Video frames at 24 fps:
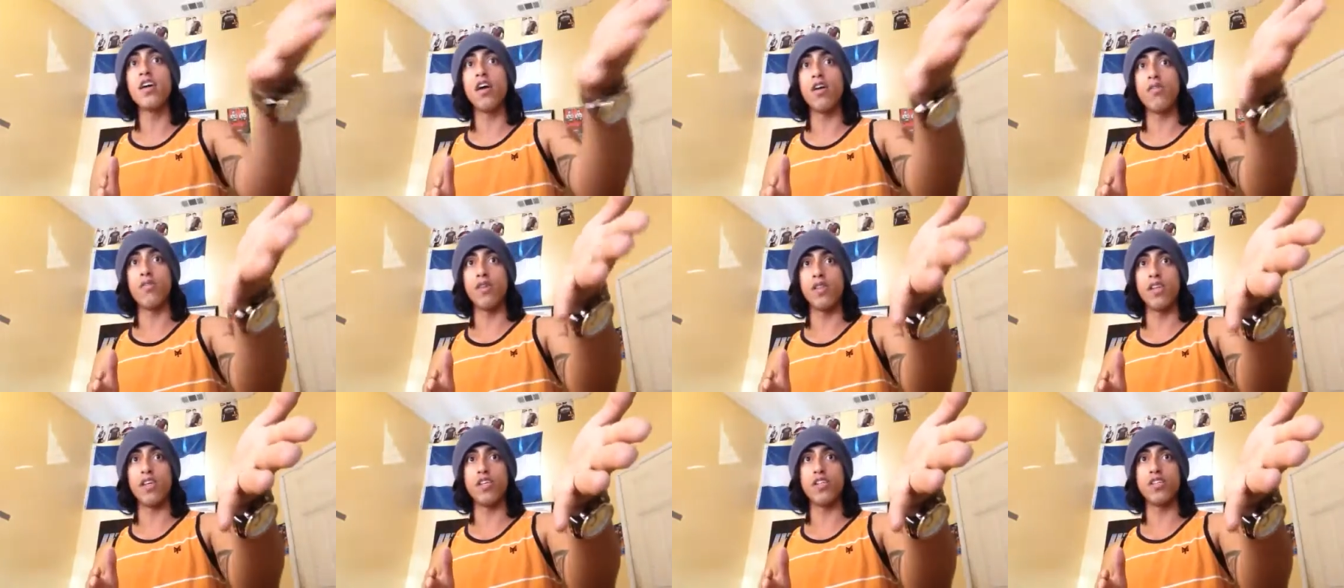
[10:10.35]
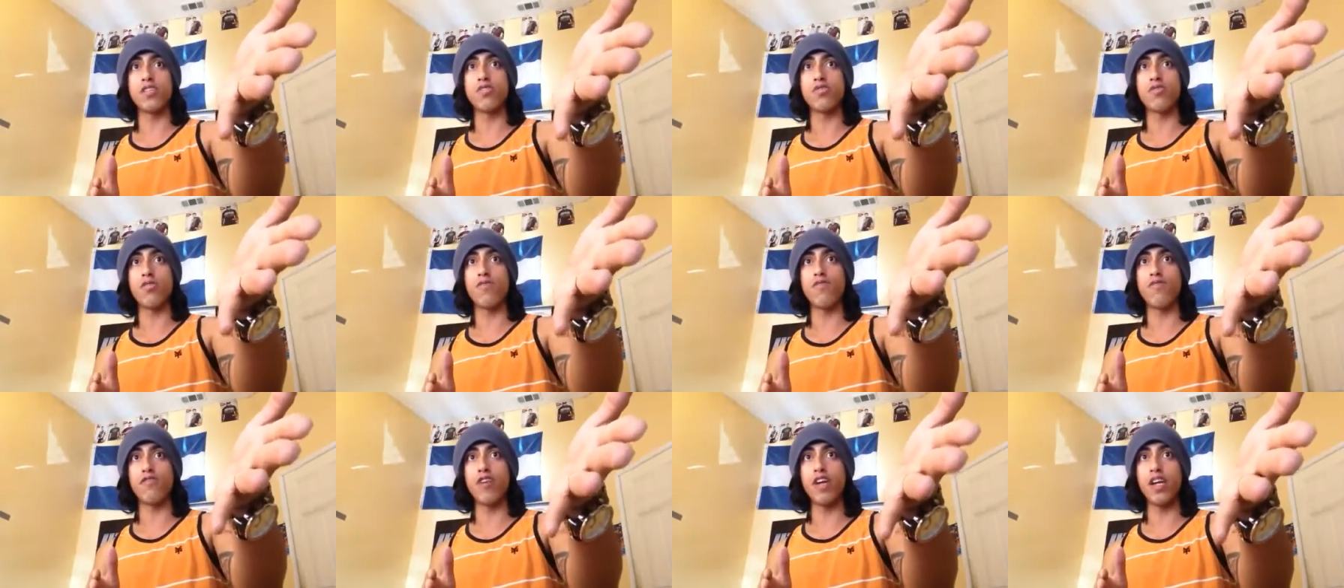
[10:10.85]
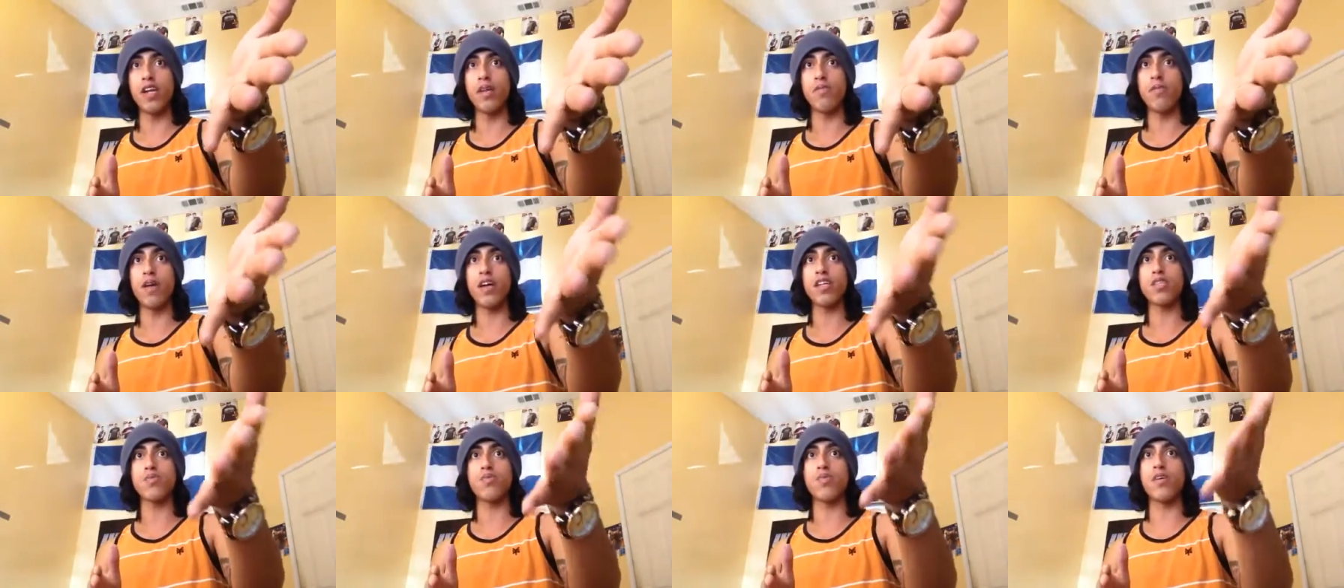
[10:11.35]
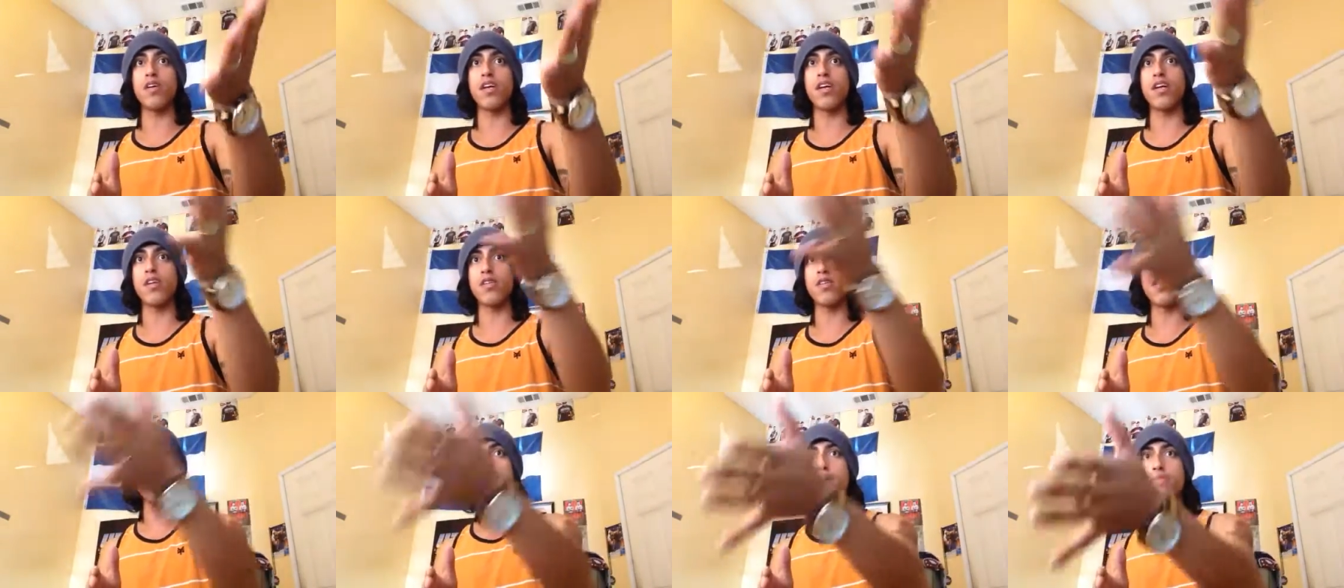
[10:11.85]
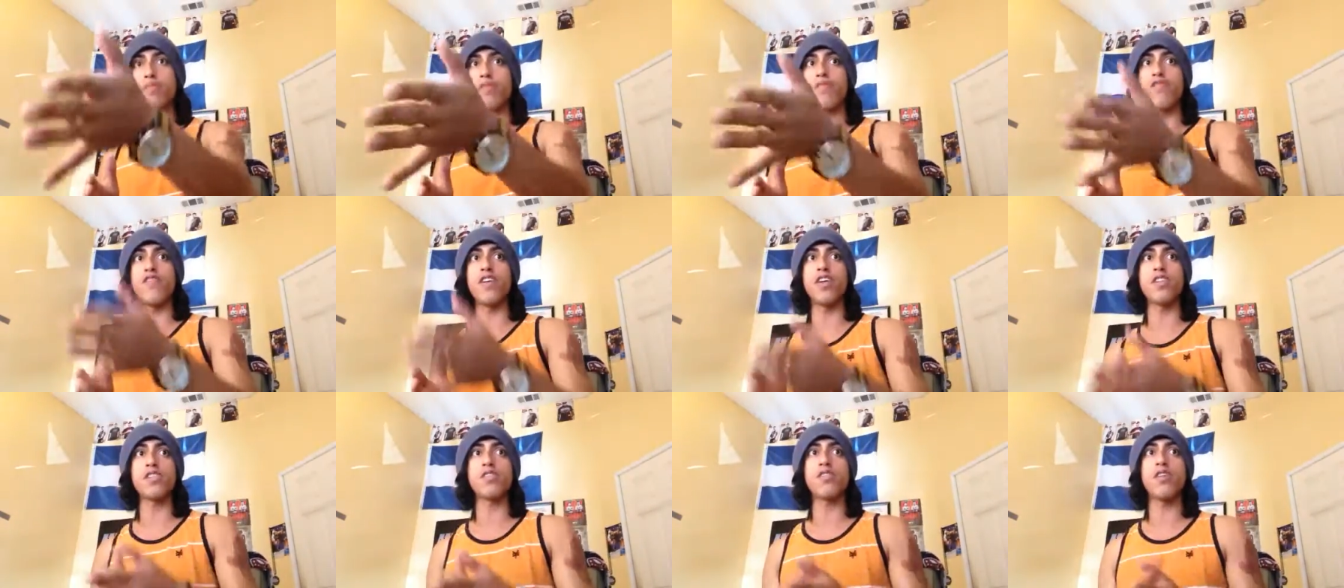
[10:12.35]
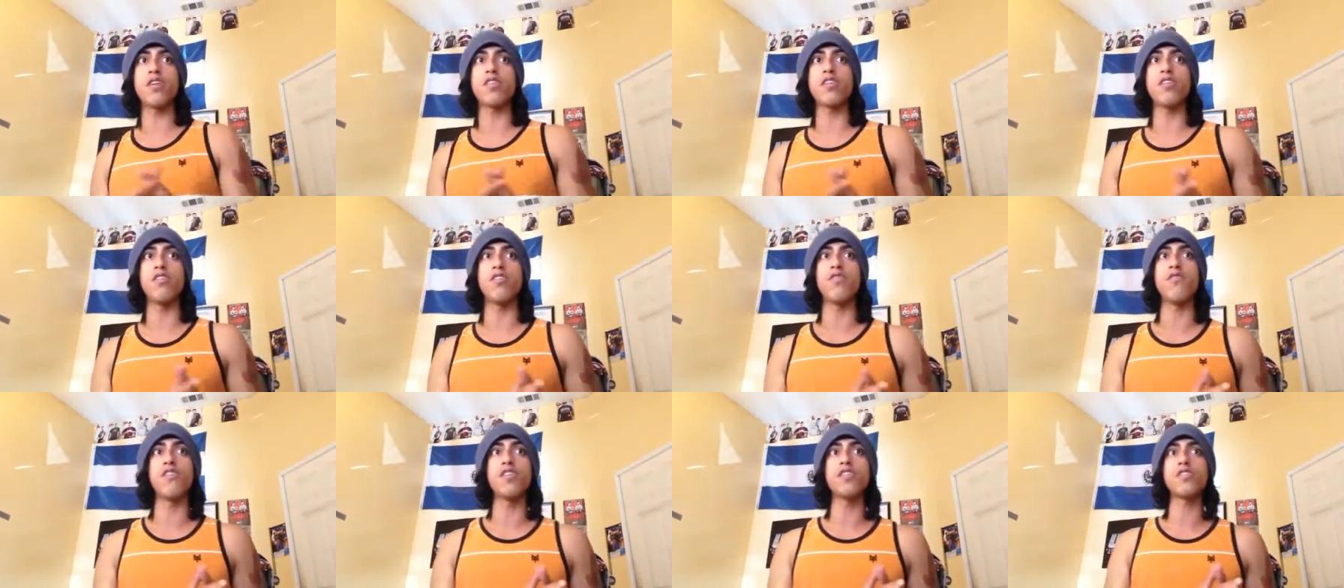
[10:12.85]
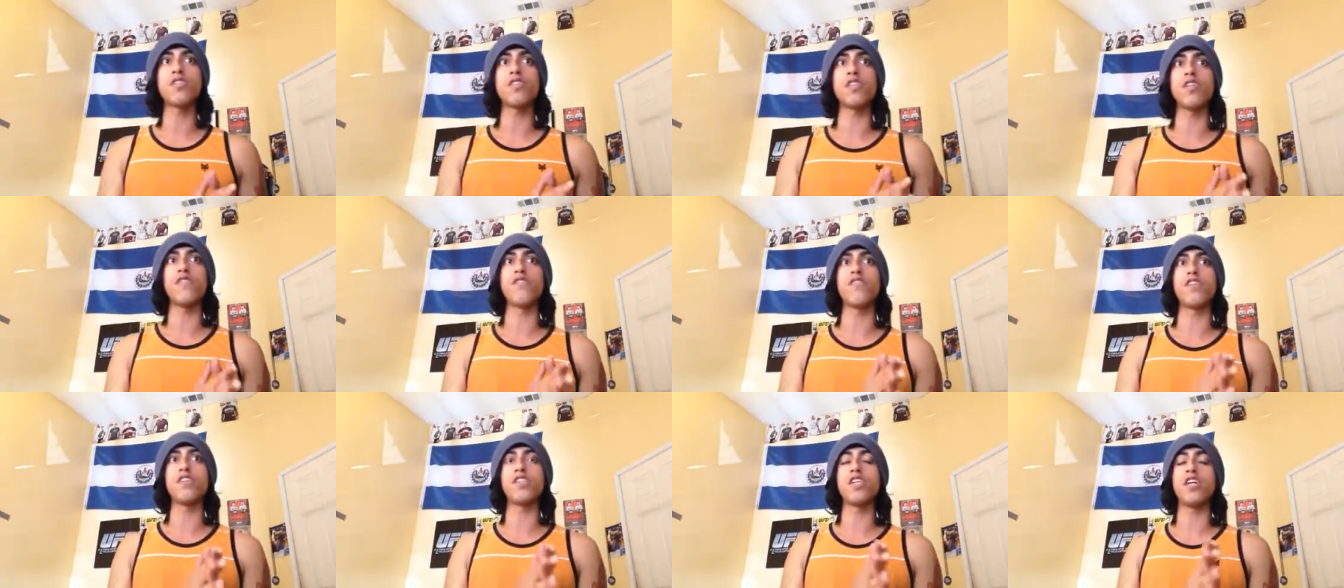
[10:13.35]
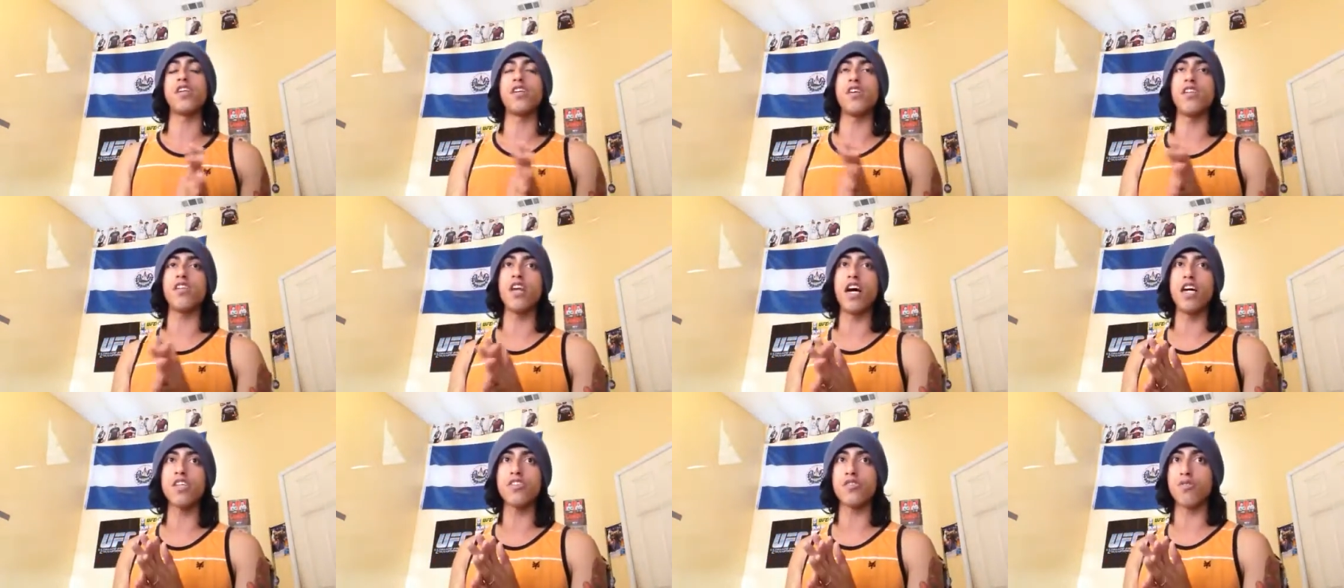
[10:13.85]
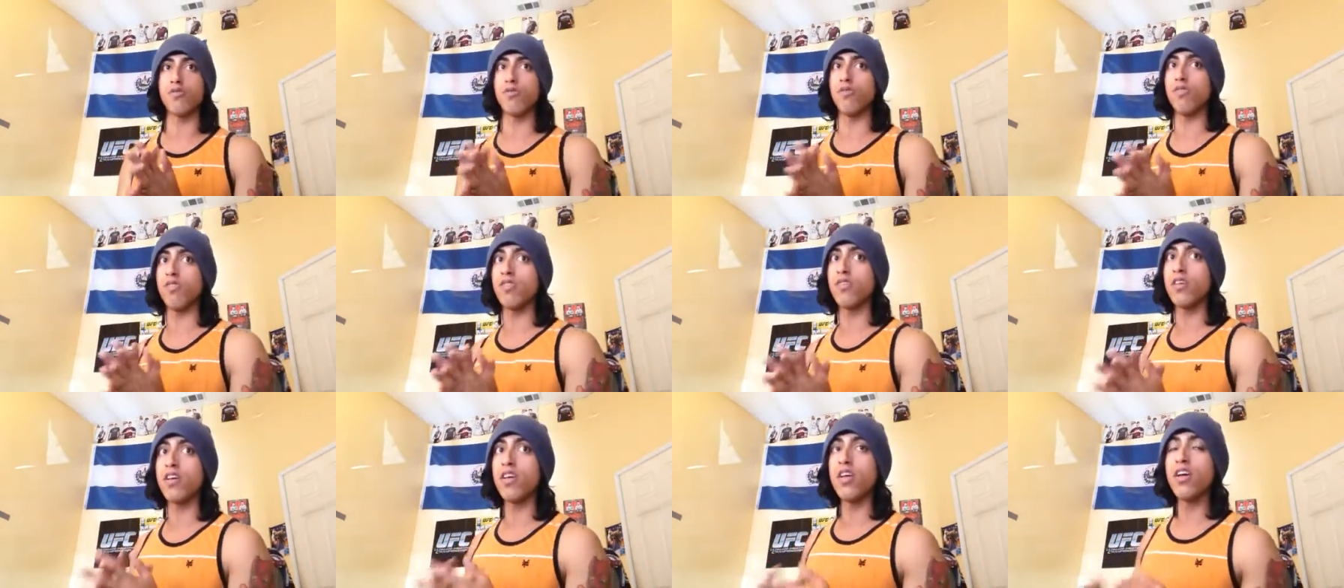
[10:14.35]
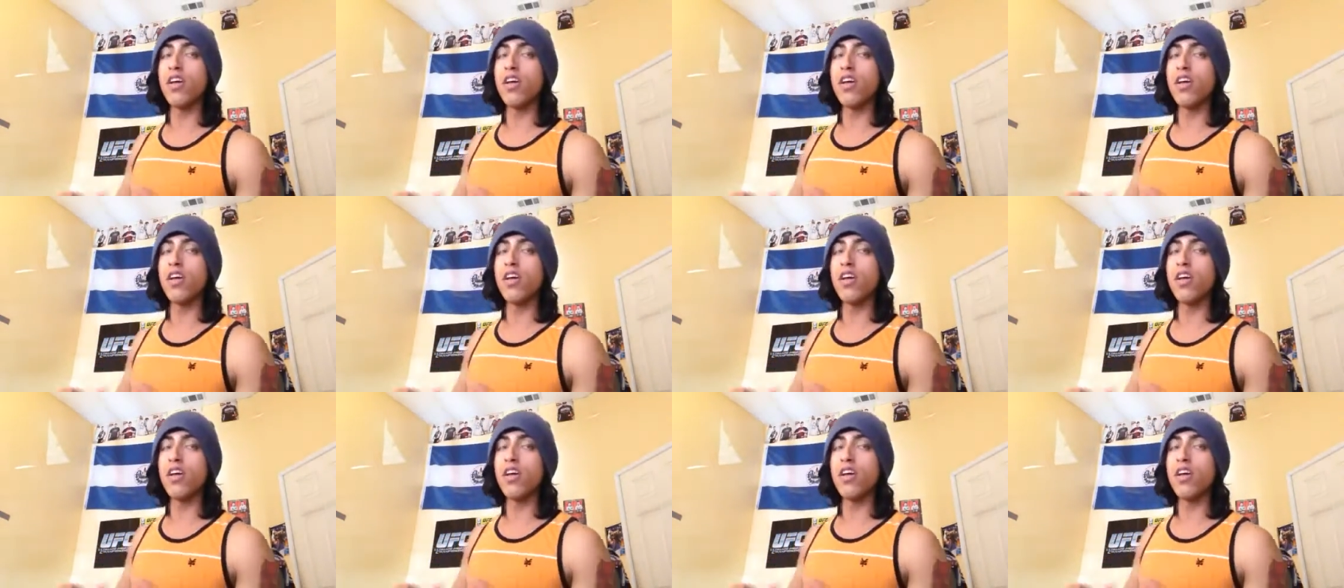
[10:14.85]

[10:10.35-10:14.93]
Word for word: a religious freedom expert and law professor at the University of Virginia Law School.